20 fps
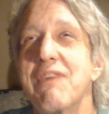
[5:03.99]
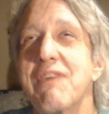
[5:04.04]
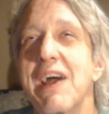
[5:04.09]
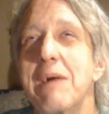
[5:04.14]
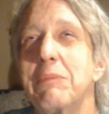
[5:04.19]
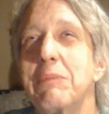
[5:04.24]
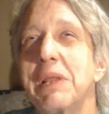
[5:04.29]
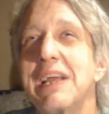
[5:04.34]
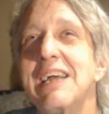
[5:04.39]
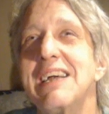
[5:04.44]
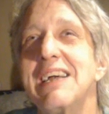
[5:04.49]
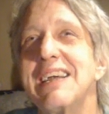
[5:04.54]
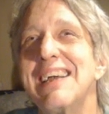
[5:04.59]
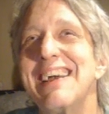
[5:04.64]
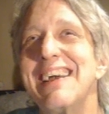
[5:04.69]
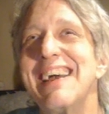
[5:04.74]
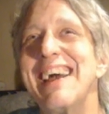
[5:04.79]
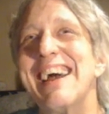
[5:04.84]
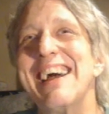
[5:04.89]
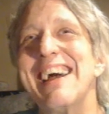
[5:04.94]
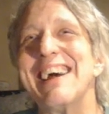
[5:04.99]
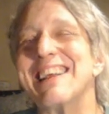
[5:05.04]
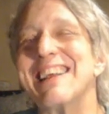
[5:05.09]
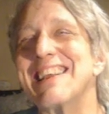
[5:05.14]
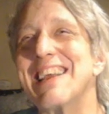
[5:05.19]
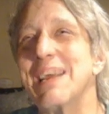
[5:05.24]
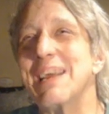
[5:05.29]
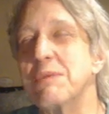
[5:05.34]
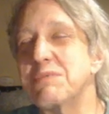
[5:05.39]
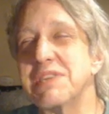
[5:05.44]
family
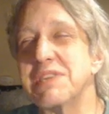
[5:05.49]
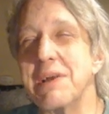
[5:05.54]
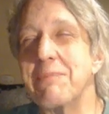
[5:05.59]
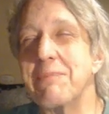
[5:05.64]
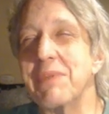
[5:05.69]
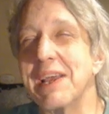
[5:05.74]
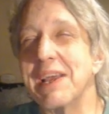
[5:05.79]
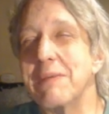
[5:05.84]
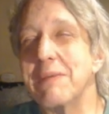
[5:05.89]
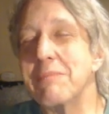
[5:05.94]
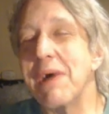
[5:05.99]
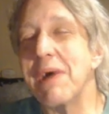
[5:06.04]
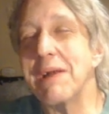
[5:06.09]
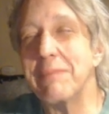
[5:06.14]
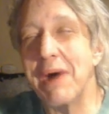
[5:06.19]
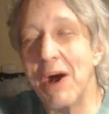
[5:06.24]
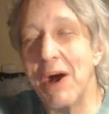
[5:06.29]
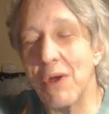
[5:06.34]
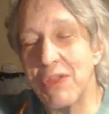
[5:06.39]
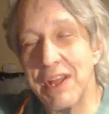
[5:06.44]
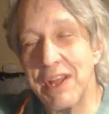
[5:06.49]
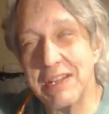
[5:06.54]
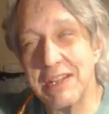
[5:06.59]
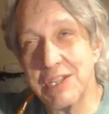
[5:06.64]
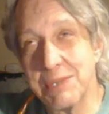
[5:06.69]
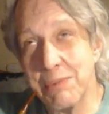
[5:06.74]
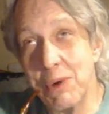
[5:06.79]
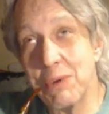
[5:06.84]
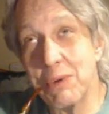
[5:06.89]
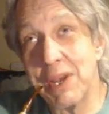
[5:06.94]
and keep something in my mouth and
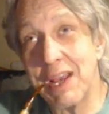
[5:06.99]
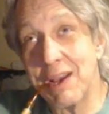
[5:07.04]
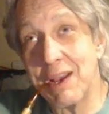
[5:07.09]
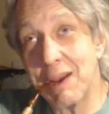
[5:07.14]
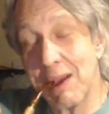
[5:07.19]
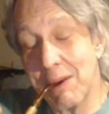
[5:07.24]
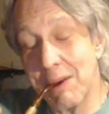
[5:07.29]
smoking.